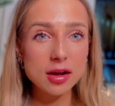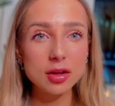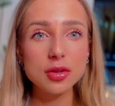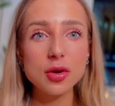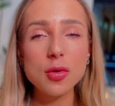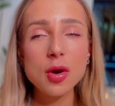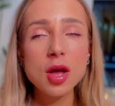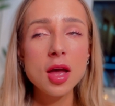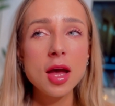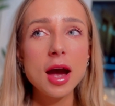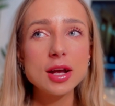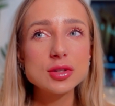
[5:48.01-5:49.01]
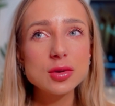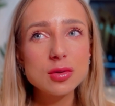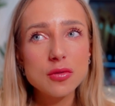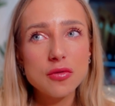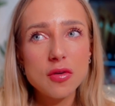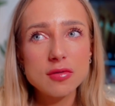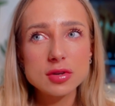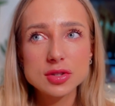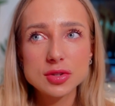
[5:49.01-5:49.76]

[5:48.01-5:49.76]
although I don't look forward